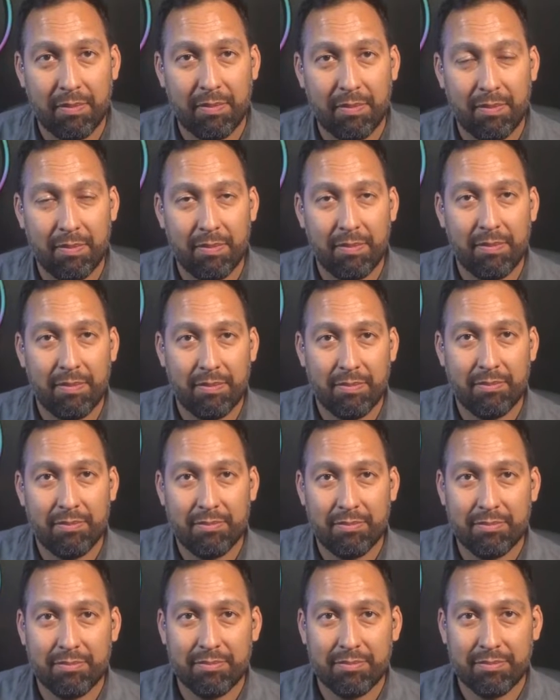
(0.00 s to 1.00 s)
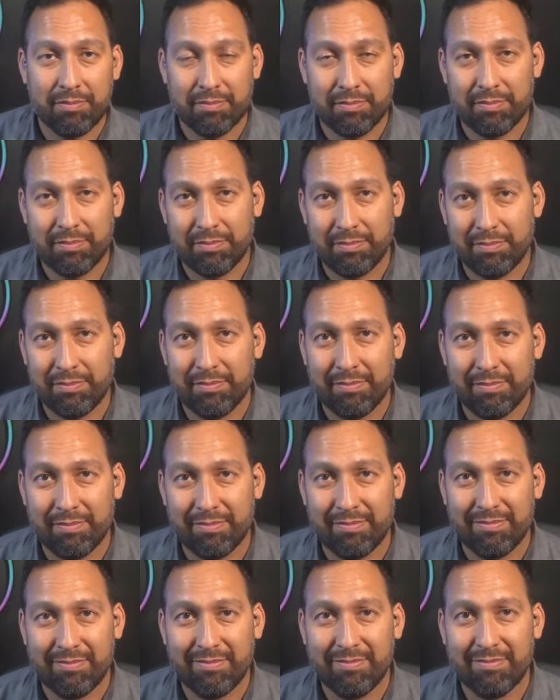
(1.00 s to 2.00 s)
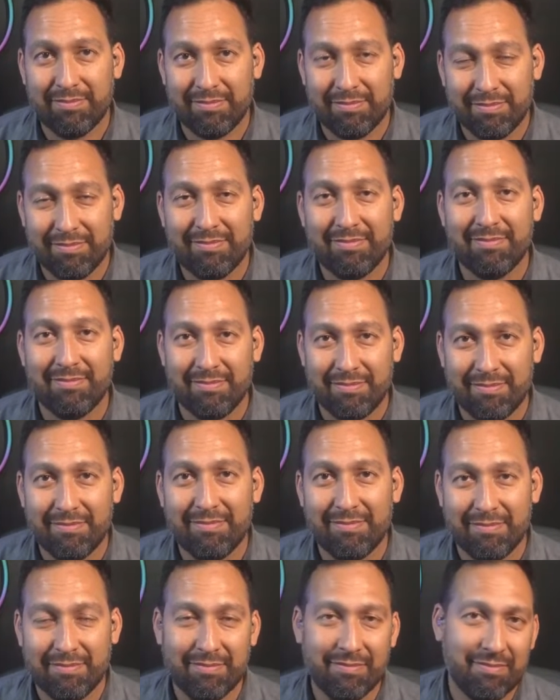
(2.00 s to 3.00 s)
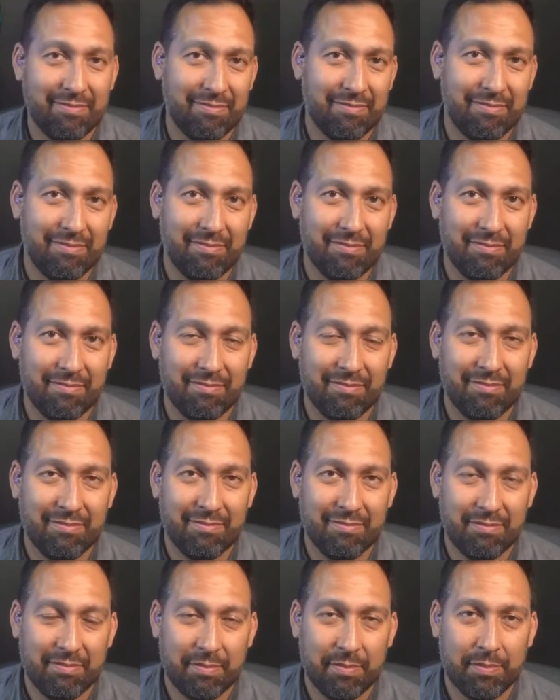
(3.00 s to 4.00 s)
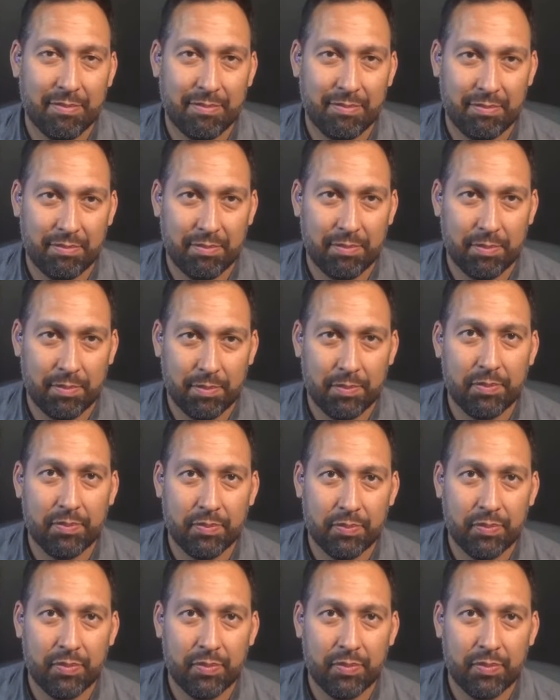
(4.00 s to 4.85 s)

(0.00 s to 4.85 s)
(silent)